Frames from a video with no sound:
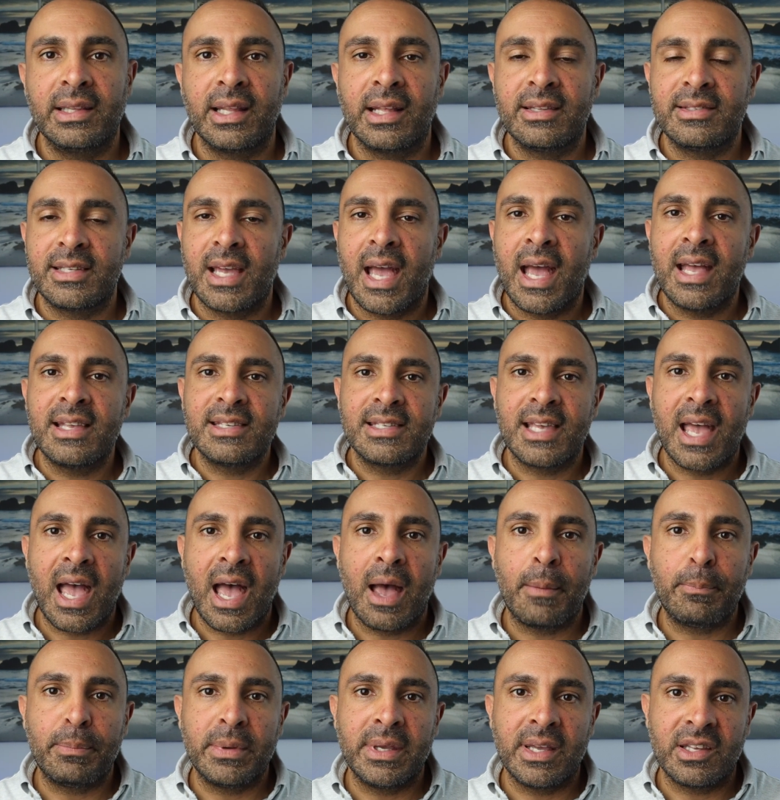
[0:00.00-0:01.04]
that's as
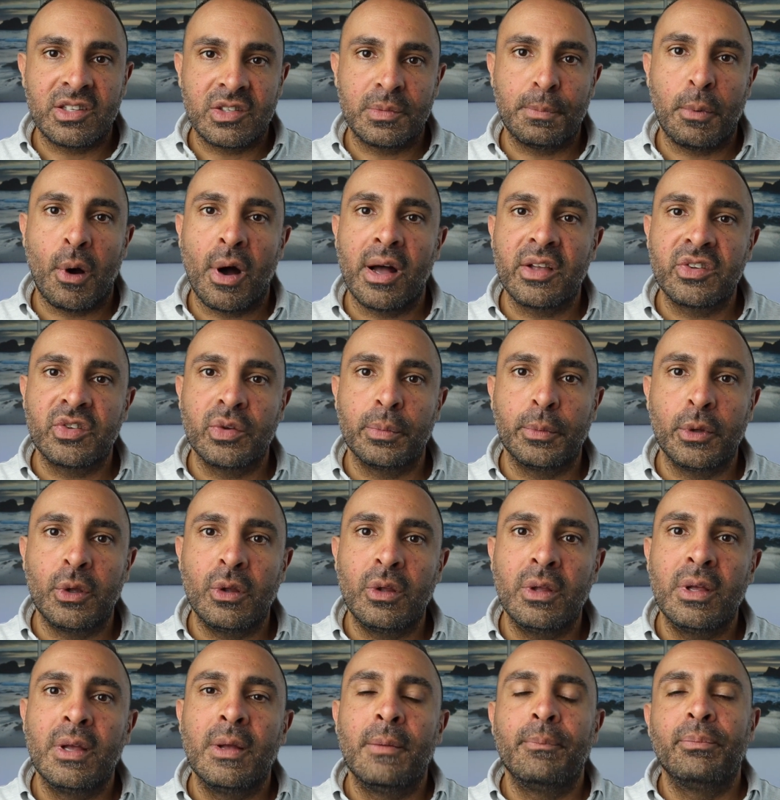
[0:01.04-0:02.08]
happy as possible